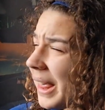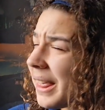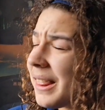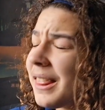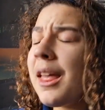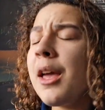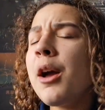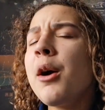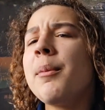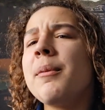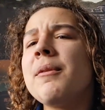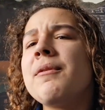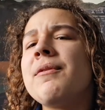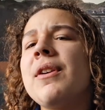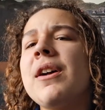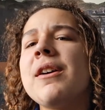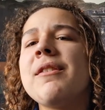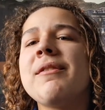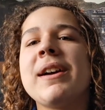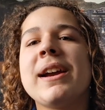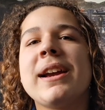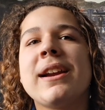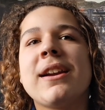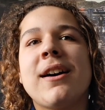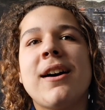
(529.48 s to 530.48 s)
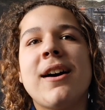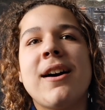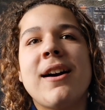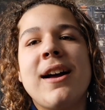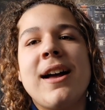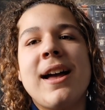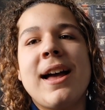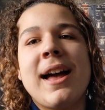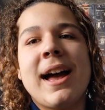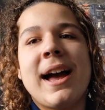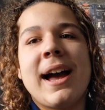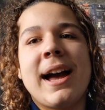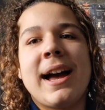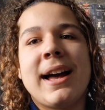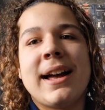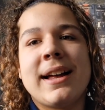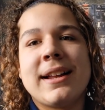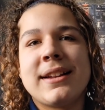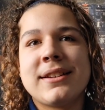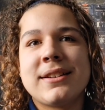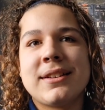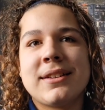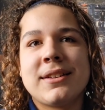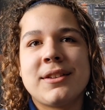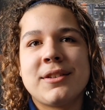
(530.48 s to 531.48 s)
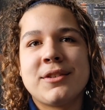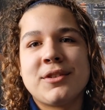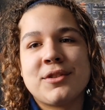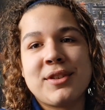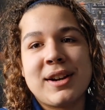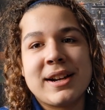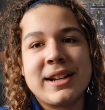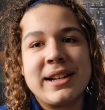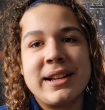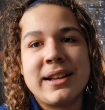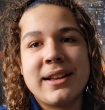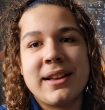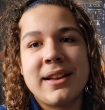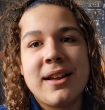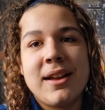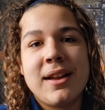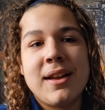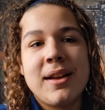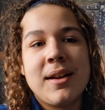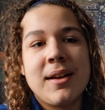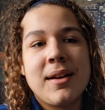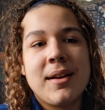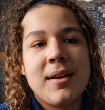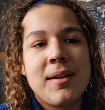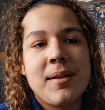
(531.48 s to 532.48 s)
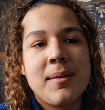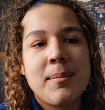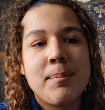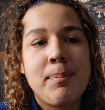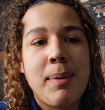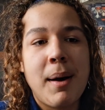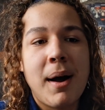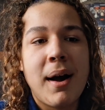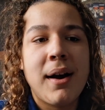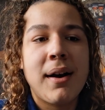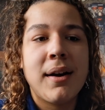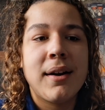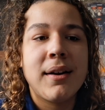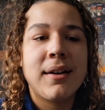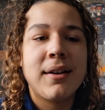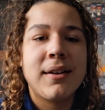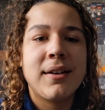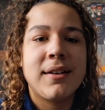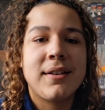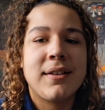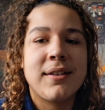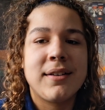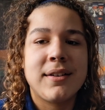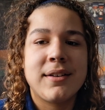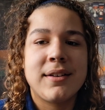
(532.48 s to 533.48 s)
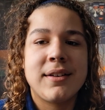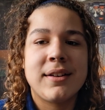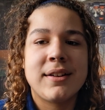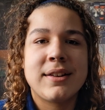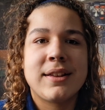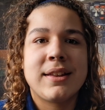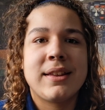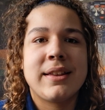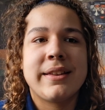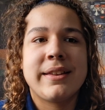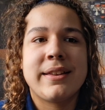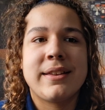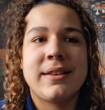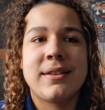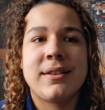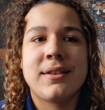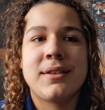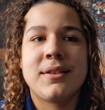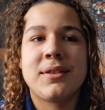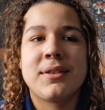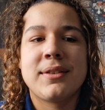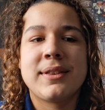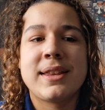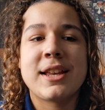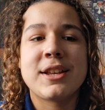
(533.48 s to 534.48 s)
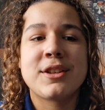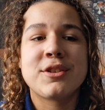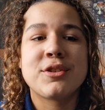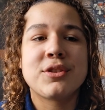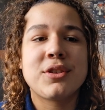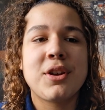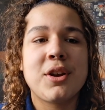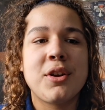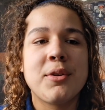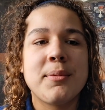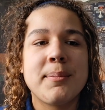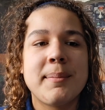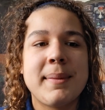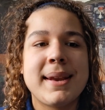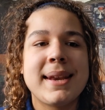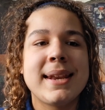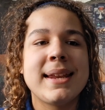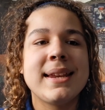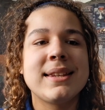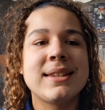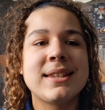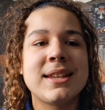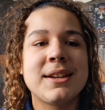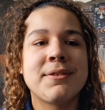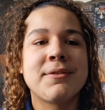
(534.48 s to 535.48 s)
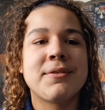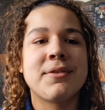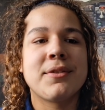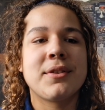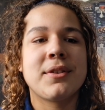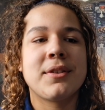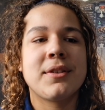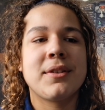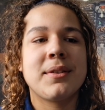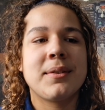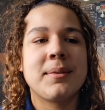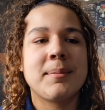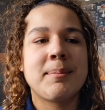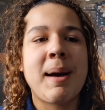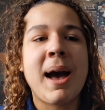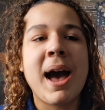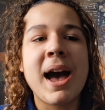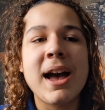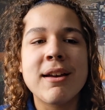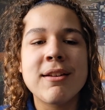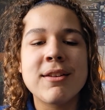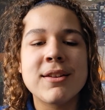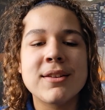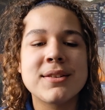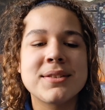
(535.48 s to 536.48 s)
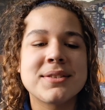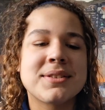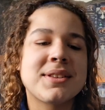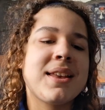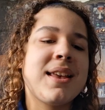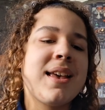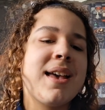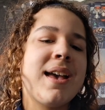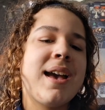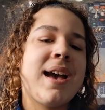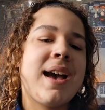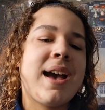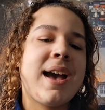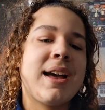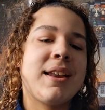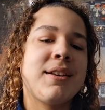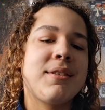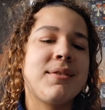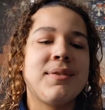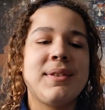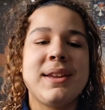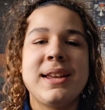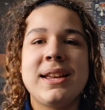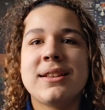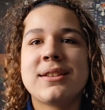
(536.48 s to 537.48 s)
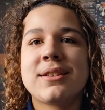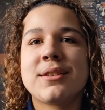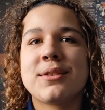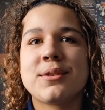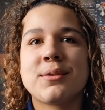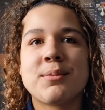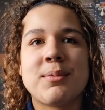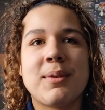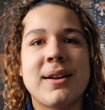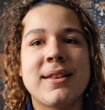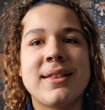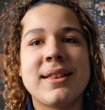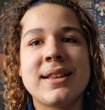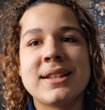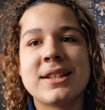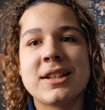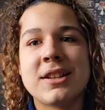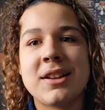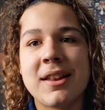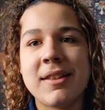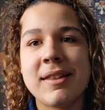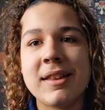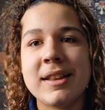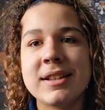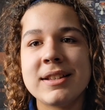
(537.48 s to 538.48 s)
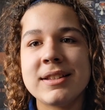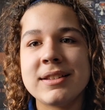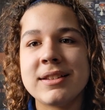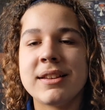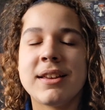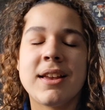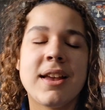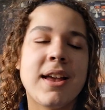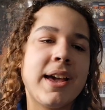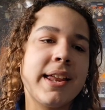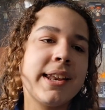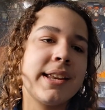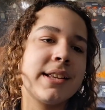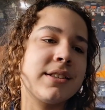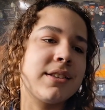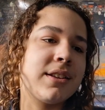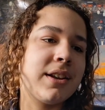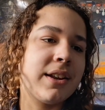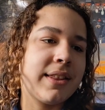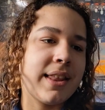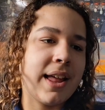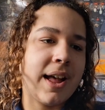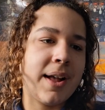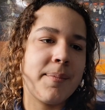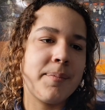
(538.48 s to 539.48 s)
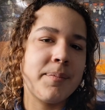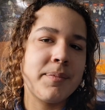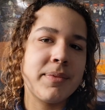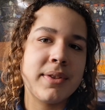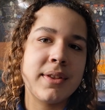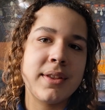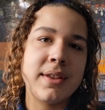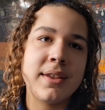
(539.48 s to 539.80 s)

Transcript: They hop on Flight Radar and track it. But there's so many different patterns and reasons why this is like this and this is like that.